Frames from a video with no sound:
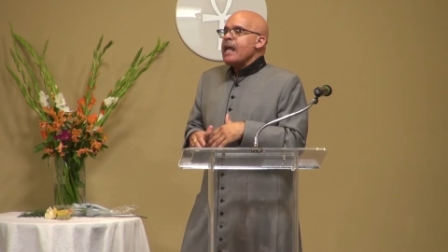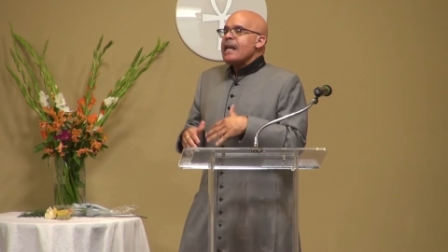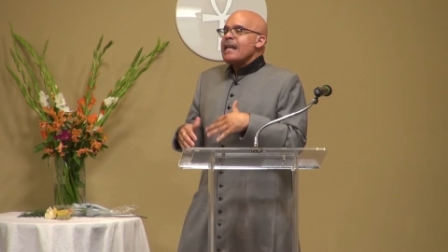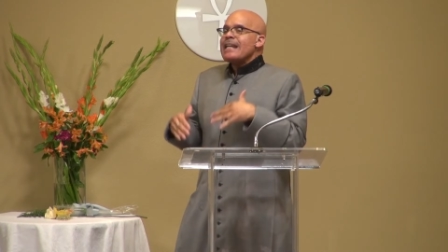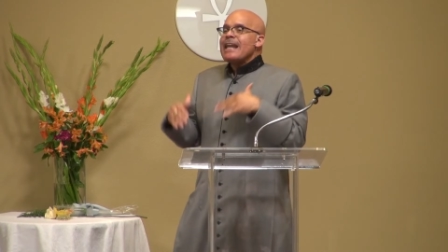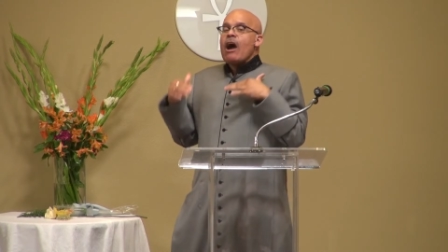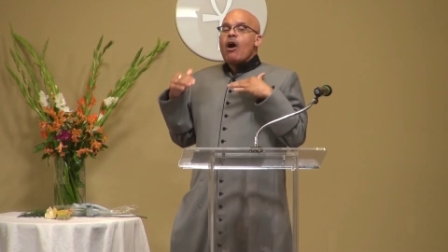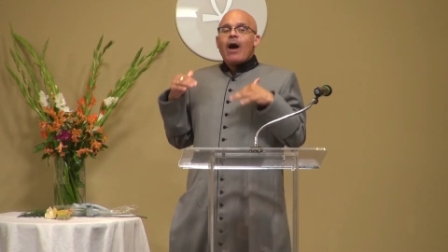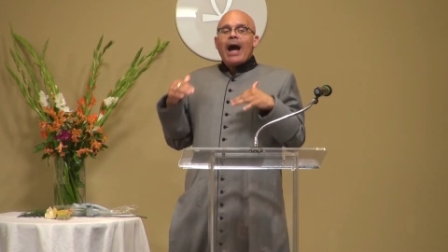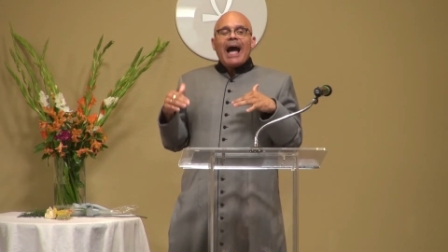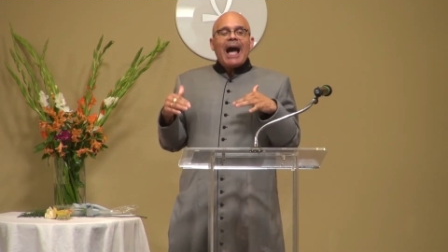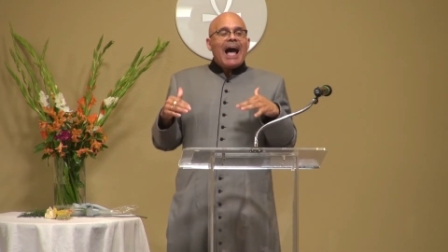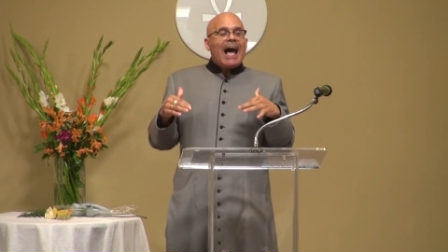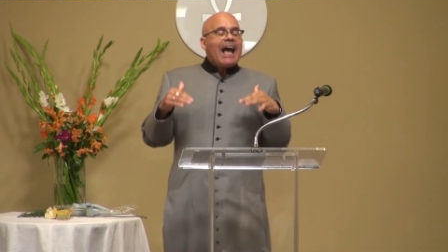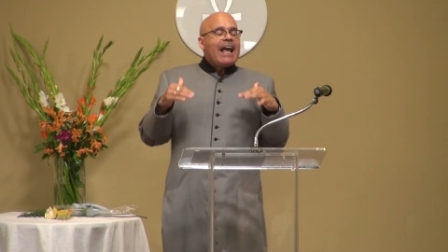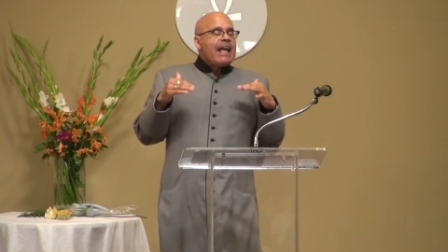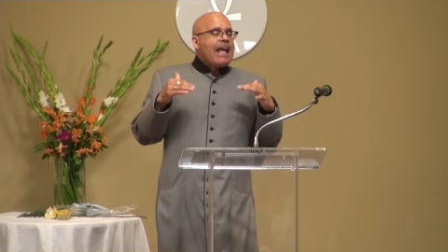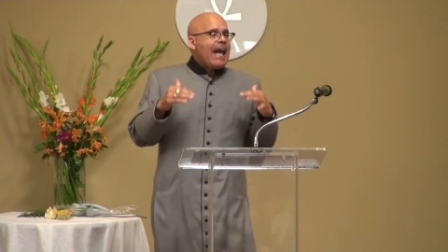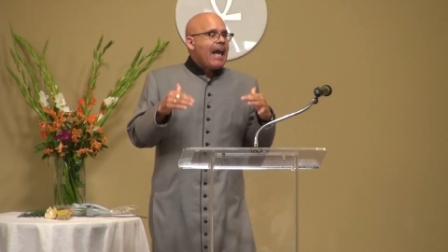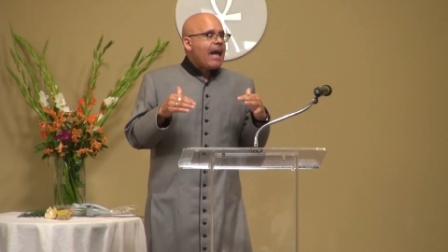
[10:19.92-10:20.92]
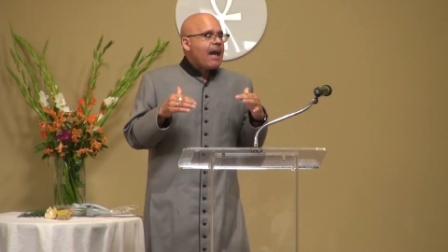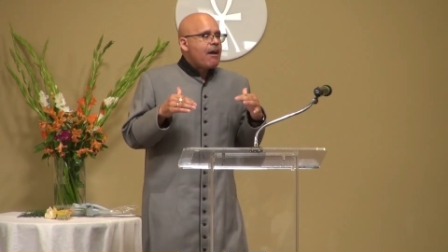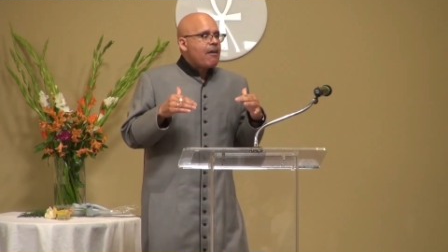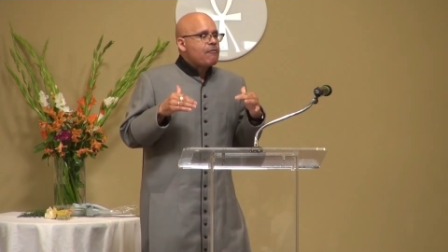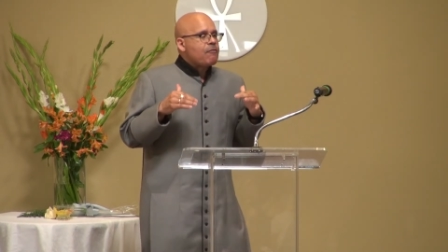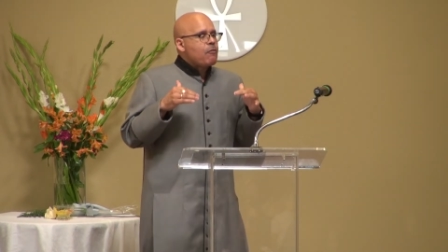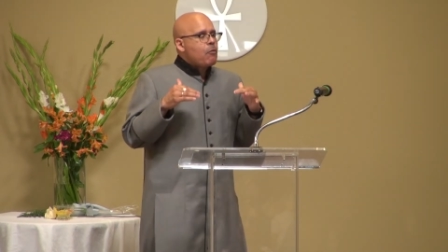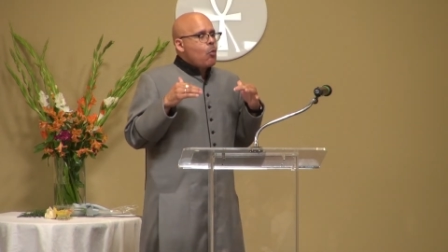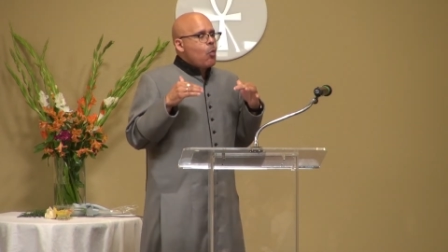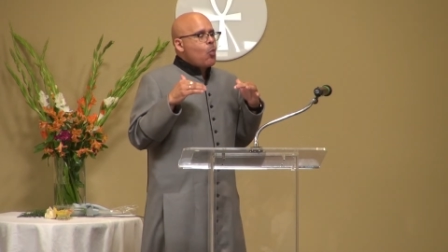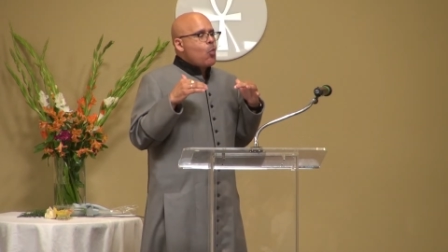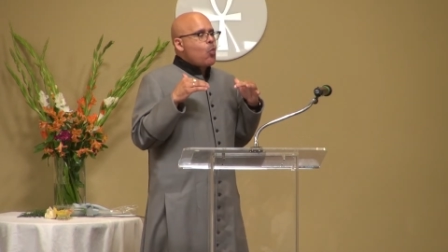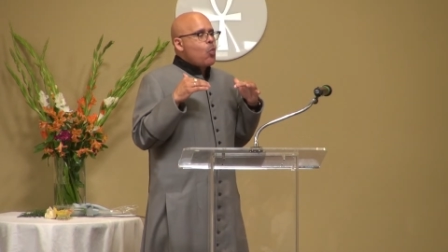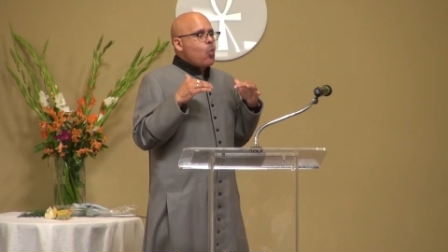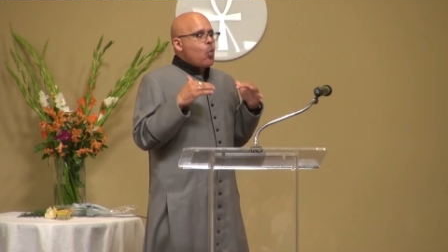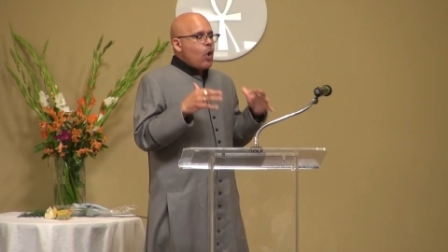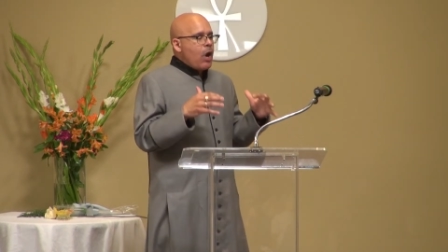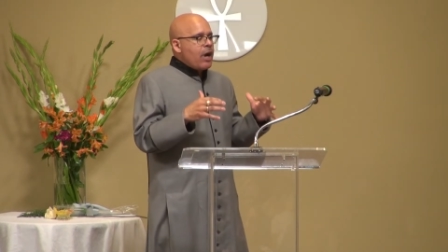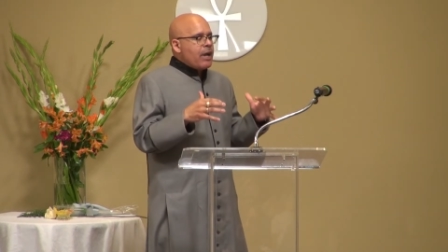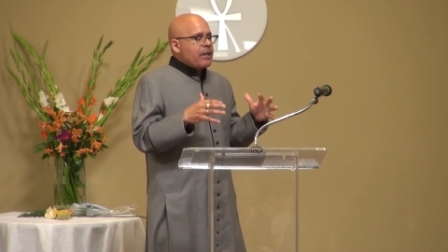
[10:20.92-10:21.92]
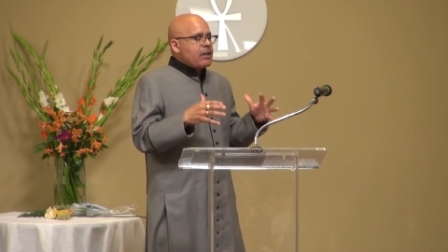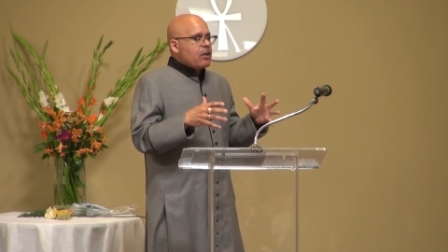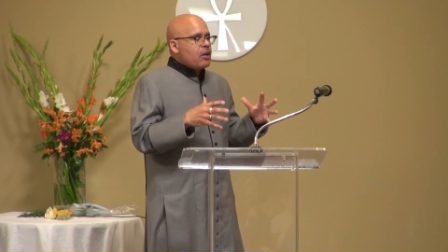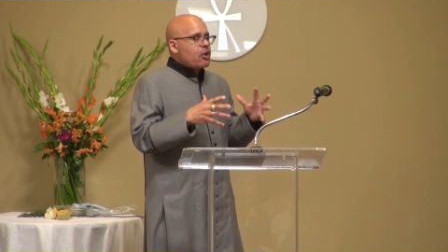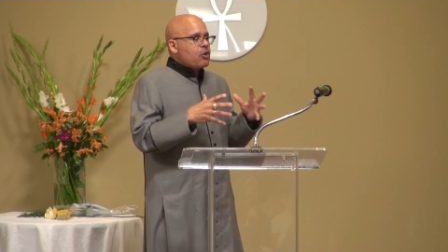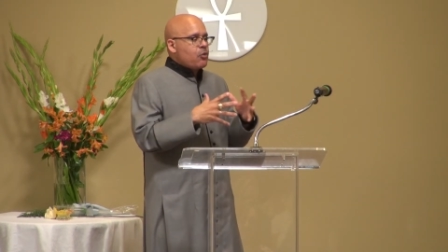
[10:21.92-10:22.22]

Now I have one